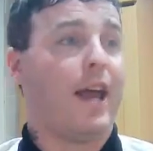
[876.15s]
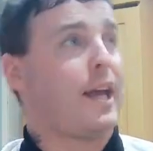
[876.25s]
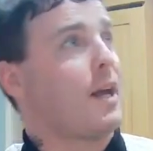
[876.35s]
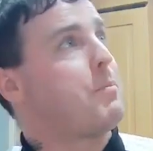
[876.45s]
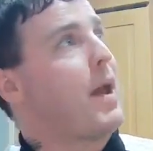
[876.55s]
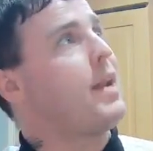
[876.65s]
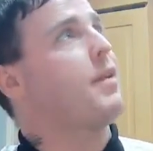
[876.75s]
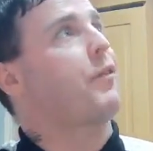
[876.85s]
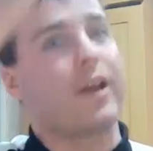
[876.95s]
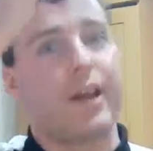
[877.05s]
He could bend
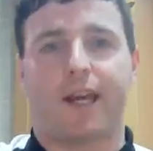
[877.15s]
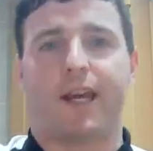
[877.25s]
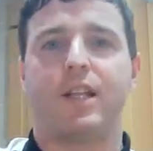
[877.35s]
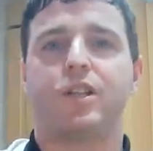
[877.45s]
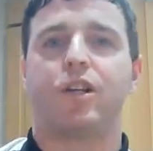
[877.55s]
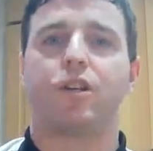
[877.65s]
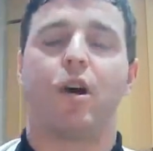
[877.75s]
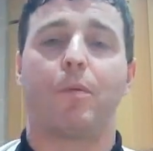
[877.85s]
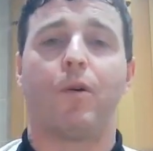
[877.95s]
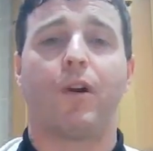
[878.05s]
a free kick into the
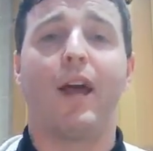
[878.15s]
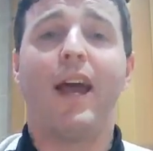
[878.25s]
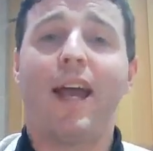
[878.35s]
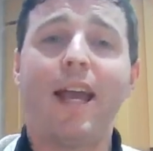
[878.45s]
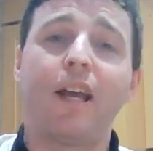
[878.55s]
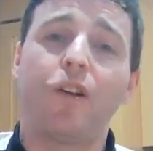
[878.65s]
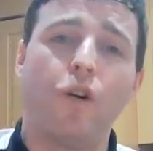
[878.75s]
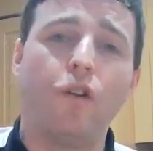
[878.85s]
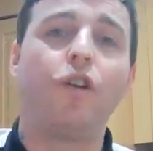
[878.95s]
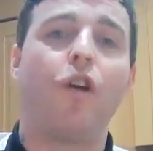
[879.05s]
top corner. He can
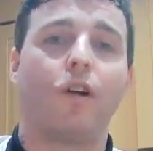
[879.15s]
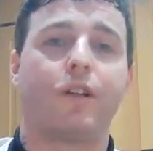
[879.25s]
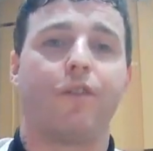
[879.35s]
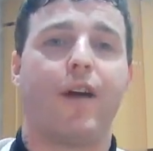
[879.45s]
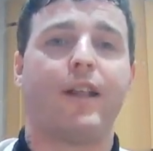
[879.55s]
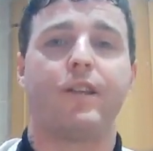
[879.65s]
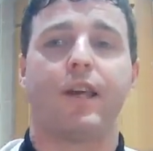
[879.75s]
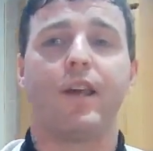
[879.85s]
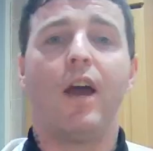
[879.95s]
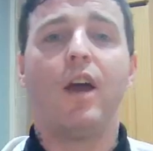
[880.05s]
unlock
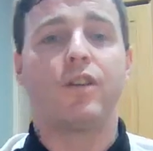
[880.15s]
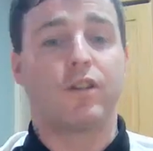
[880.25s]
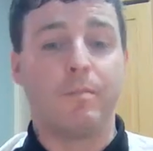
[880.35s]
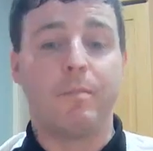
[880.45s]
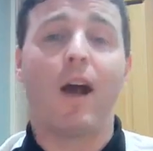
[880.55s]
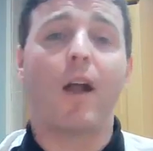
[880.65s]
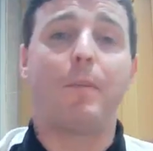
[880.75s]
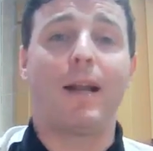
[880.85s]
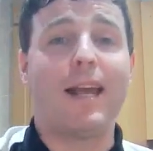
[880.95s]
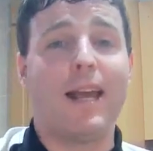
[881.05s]
defences. So to me,
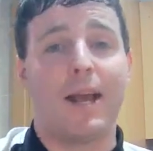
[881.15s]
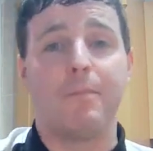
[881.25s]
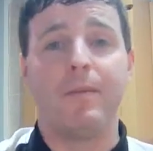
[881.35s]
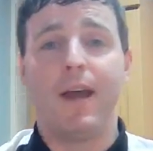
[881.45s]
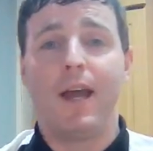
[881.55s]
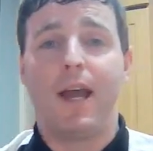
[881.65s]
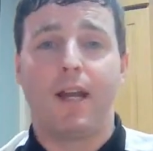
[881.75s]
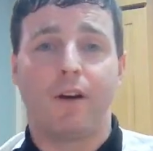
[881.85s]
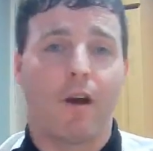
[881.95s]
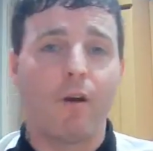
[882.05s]
I'd play him
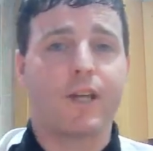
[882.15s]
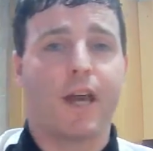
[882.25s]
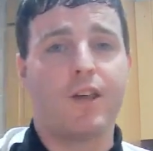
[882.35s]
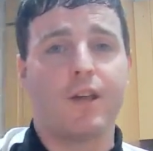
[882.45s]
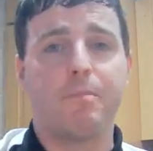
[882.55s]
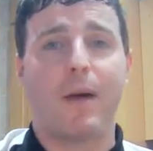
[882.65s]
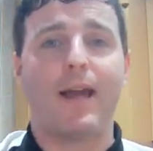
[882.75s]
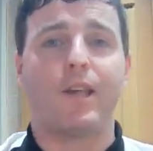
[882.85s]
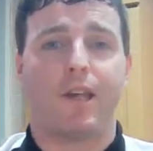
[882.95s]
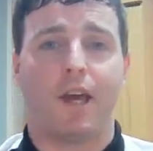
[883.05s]
in a rotation
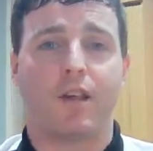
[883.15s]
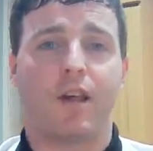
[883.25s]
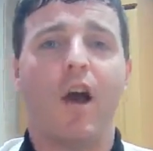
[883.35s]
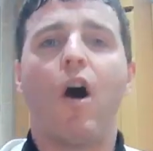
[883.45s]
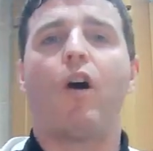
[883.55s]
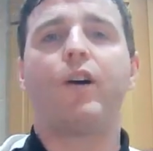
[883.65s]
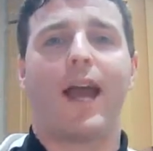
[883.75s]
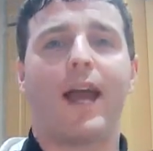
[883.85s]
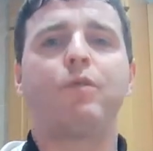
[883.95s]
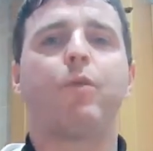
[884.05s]
basis on
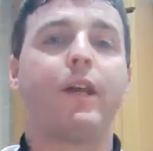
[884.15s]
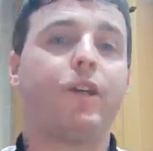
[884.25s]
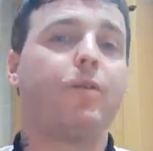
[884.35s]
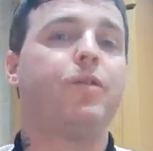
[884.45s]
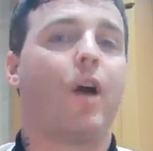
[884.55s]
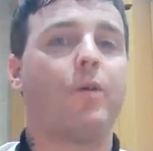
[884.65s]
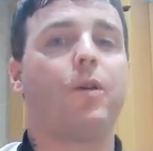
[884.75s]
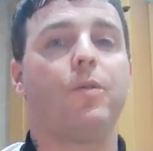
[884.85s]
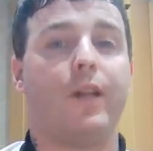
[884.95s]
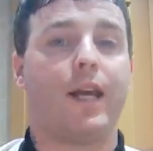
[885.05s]
games where you know
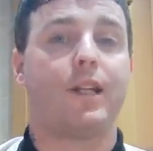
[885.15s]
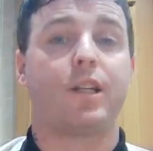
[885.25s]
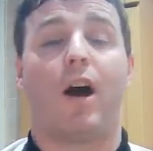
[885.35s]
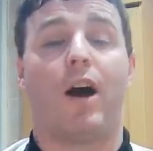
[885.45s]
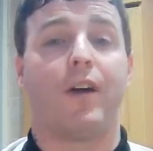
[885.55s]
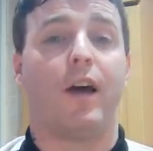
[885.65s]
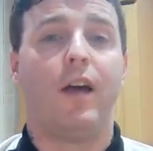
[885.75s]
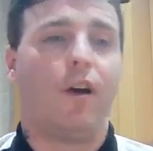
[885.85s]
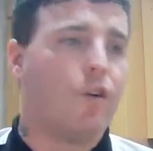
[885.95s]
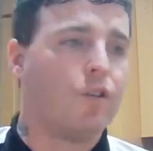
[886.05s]
you need to
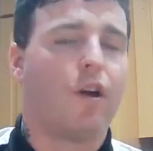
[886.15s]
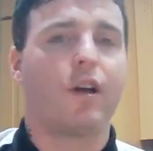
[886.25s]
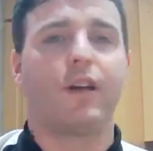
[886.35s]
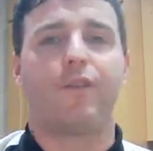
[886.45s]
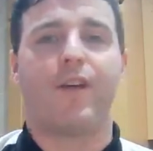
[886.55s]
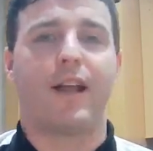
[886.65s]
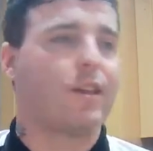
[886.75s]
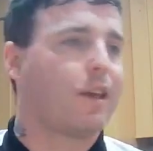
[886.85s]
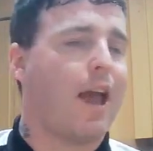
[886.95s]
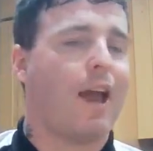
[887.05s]
either unlock a
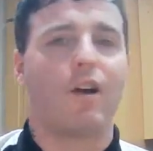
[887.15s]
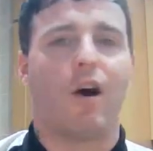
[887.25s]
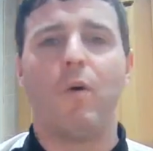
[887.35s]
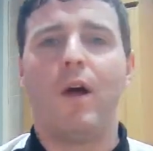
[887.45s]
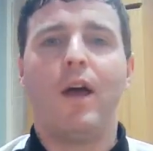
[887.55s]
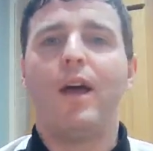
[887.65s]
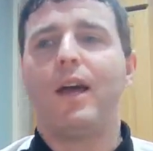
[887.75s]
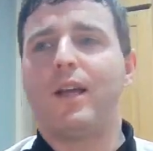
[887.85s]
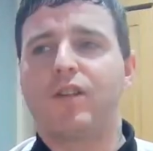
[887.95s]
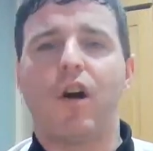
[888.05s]
defence, get a goal.
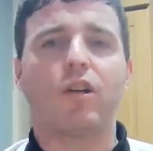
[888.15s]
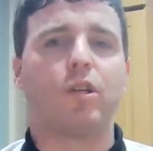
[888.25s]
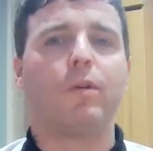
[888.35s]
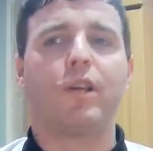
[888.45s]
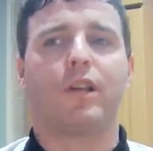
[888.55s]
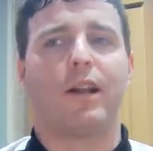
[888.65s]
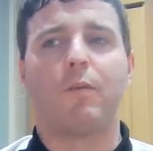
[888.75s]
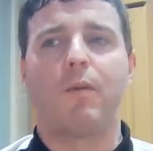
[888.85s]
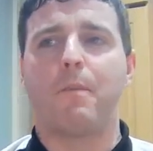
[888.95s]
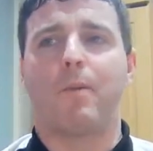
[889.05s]
He's got to understand
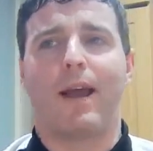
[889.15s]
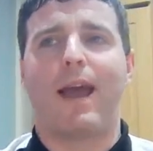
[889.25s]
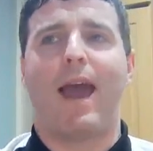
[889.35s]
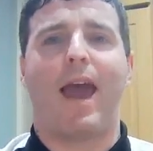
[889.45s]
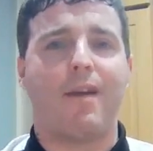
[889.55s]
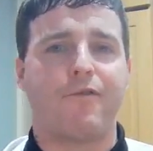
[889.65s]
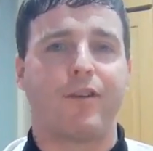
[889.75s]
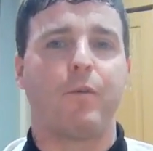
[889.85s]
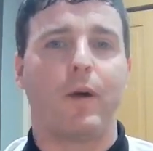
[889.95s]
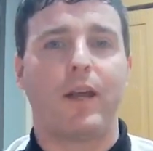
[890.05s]
he won't play
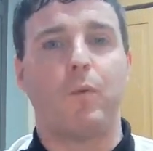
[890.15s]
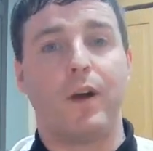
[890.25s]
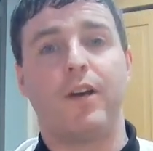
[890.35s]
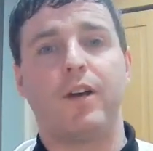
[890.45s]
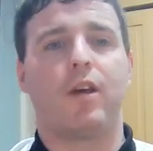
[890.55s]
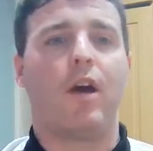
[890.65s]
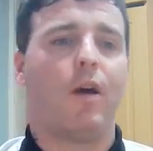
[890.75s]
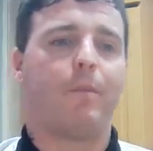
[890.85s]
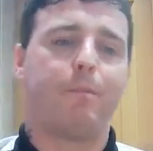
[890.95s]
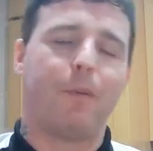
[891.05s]
every week with us.
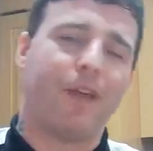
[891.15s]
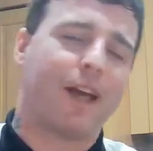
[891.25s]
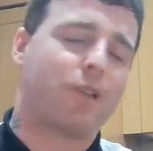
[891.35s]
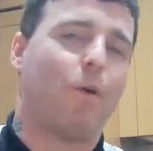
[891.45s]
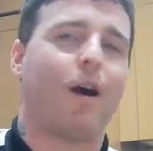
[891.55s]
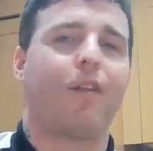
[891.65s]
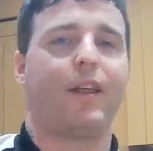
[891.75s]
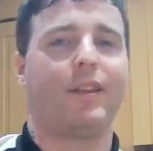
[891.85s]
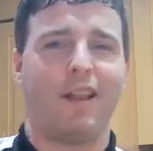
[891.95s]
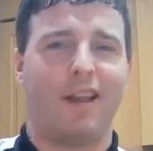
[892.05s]
But that's why I
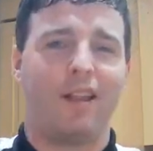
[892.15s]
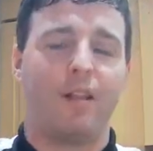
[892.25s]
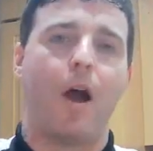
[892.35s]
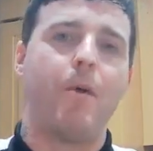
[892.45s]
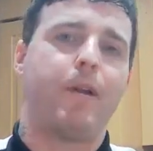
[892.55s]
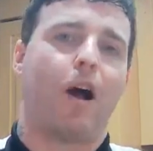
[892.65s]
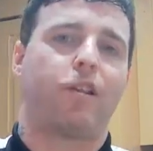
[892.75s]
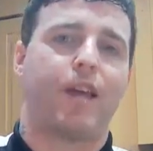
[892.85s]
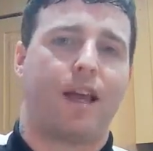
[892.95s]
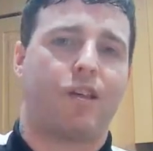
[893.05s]
think that at the moment,
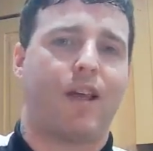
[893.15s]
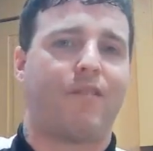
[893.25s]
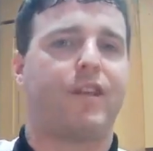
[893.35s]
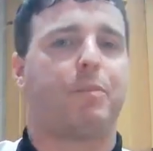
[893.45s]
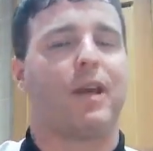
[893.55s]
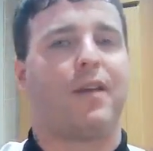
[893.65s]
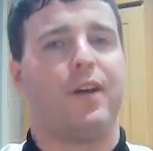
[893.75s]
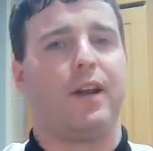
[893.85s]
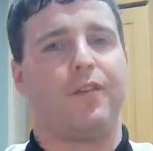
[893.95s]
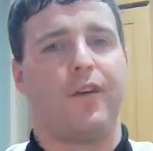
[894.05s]
I'd say it's 70%
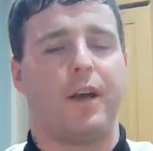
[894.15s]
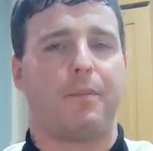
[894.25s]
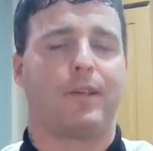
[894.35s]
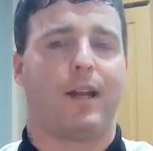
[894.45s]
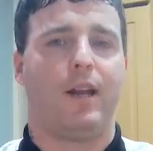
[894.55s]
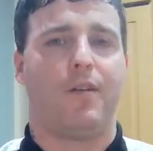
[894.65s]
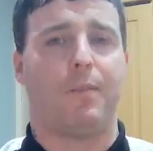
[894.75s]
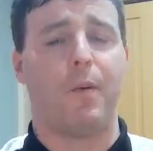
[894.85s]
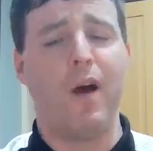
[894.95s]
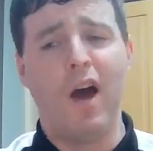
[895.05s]
Villa, 30%
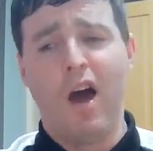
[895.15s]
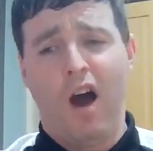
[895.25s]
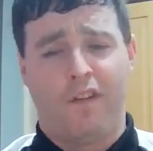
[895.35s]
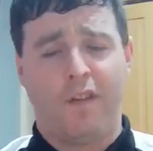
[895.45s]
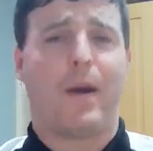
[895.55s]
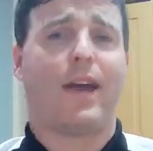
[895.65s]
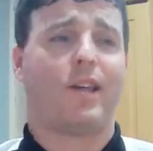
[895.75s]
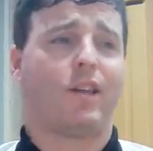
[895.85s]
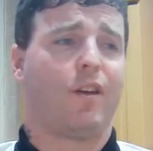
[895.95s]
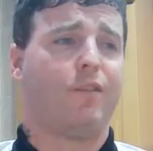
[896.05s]
Liverpool on the
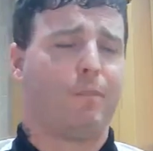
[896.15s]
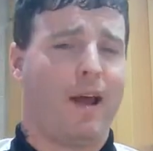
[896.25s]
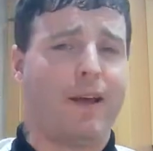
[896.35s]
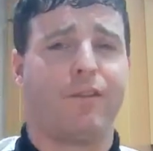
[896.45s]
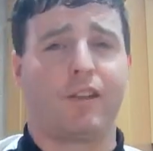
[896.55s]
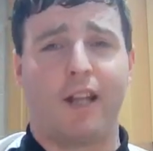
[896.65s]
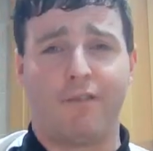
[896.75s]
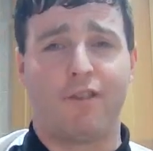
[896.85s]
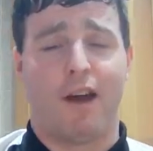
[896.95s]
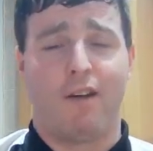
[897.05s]
basis of playing for
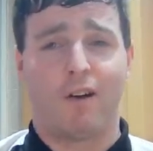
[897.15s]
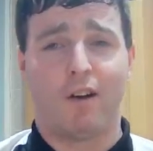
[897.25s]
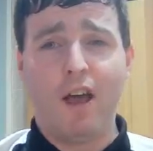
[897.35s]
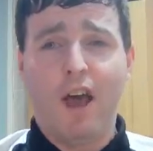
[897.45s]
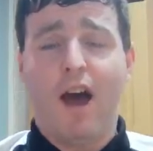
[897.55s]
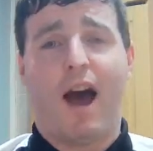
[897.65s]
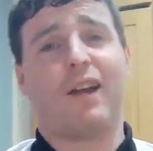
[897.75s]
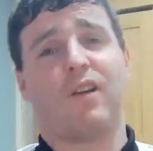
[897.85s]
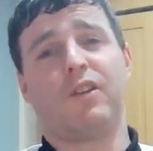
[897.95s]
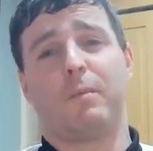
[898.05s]
Steven Gerrard
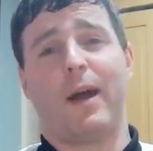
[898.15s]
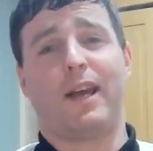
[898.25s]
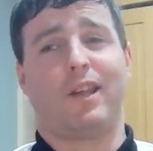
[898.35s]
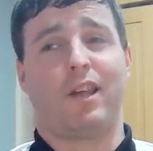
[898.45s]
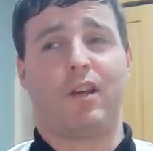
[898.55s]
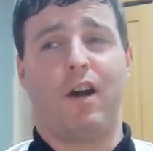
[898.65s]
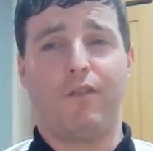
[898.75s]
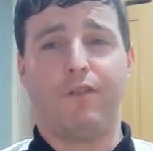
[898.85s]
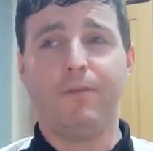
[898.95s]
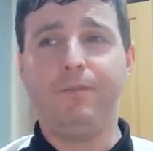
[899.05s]
and on the basis
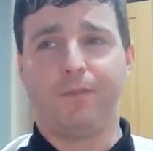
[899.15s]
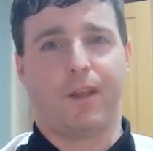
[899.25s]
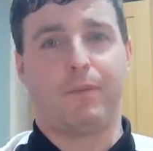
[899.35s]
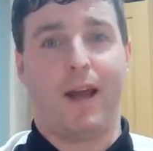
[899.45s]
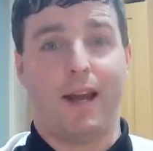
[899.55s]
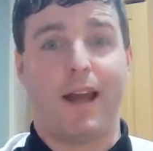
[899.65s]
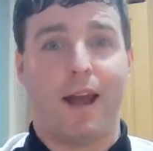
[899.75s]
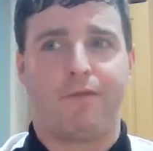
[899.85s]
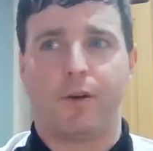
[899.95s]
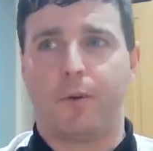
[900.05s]
of playing
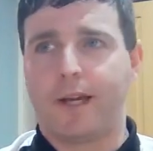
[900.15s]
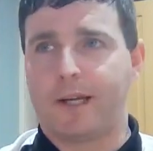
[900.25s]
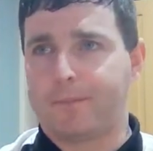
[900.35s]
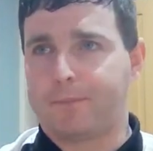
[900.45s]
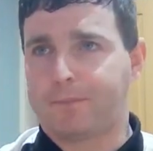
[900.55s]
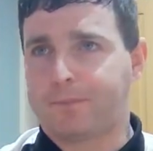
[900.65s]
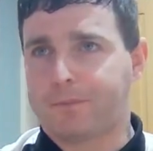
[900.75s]
every week.